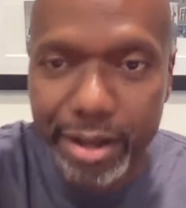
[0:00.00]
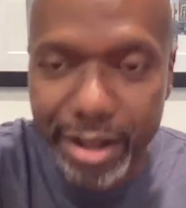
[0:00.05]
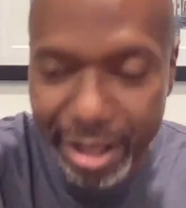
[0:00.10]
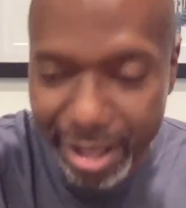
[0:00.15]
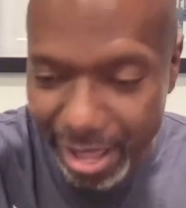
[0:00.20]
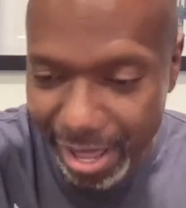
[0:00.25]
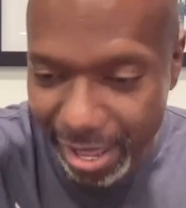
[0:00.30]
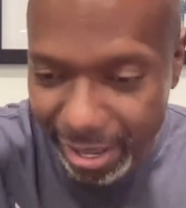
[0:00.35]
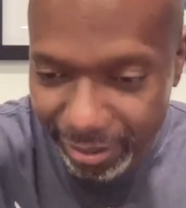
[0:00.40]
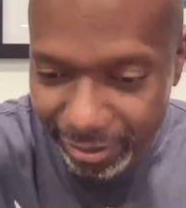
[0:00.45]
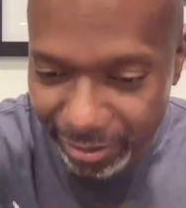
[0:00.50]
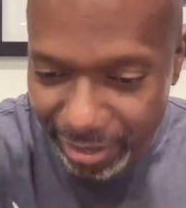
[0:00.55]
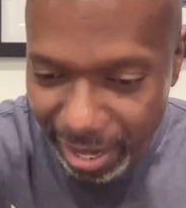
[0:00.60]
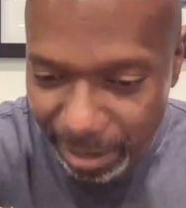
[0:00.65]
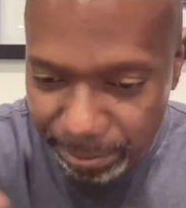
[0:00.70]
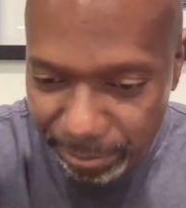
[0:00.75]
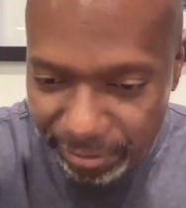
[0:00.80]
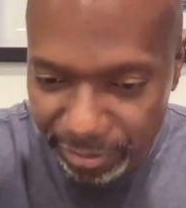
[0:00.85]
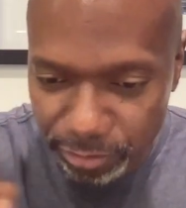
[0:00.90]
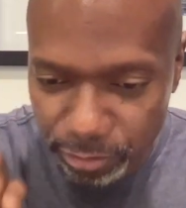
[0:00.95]
and
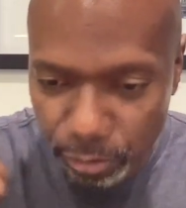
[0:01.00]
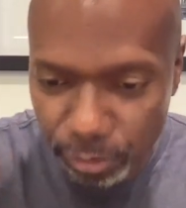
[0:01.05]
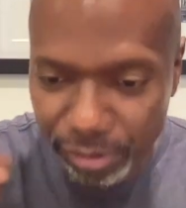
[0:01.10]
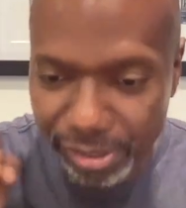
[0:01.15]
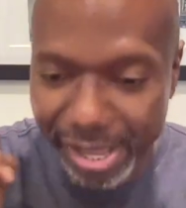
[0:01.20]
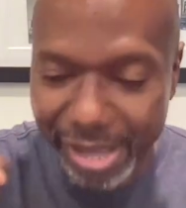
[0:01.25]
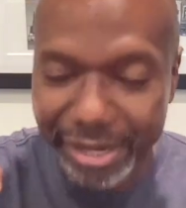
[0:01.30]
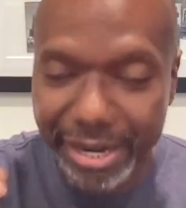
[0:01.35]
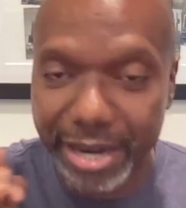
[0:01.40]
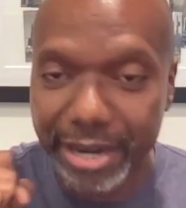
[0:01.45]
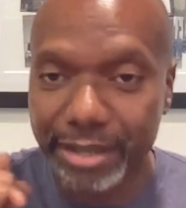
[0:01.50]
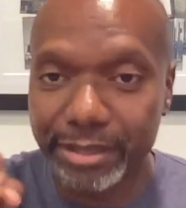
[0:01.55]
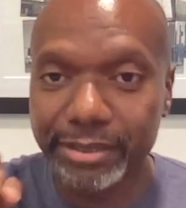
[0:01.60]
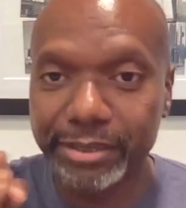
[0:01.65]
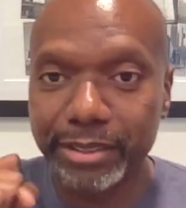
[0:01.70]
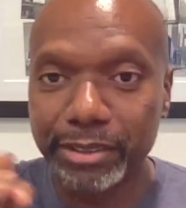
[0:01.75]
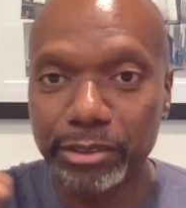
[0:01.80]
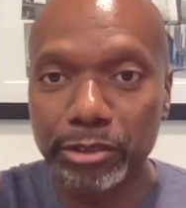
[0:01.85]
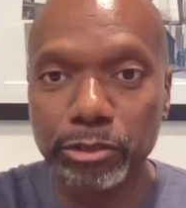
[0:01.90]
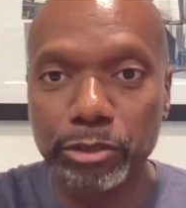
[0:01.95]
I'm so glad
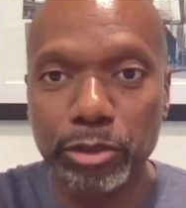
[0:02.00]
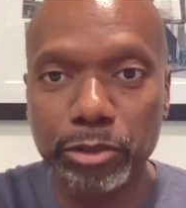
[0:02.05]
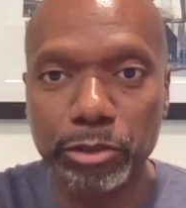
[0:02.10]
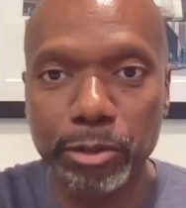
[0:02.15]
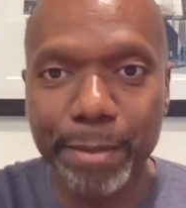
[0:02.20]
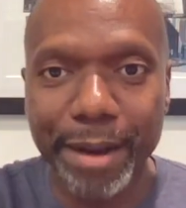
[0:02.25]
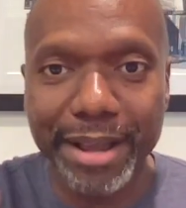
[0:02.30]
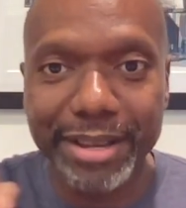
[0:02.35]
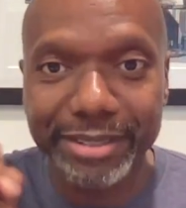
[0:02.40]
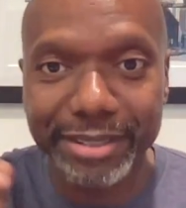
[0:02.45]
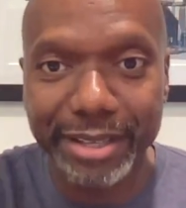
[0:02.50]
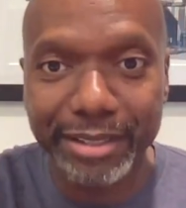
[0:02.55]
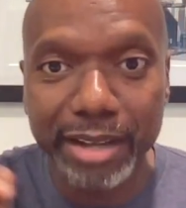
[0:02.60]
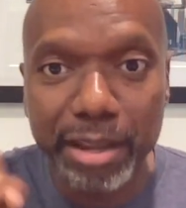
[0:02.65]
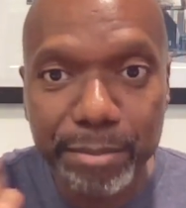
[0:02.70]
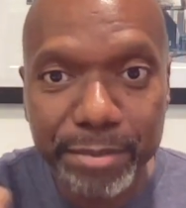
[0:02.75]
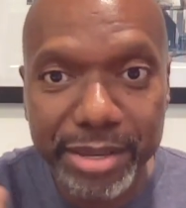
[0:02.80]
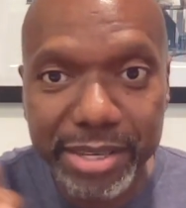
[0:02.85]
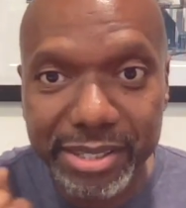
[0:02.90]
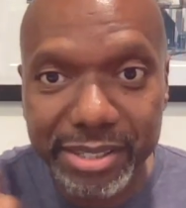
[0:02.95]
nobody said, let
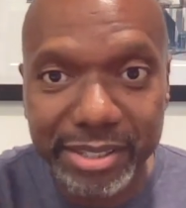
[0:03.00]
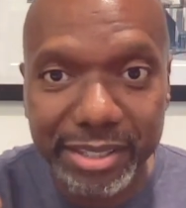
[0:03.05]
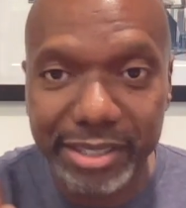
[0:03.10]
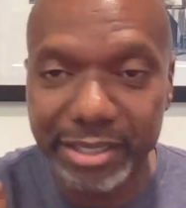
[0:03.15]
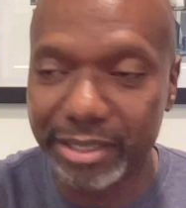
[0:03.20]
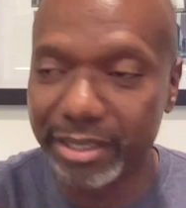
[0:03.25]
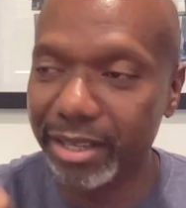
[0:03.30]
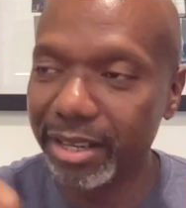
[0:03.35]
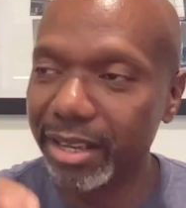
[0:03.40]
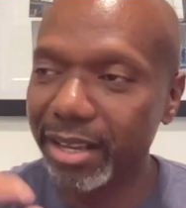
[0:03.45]
me see.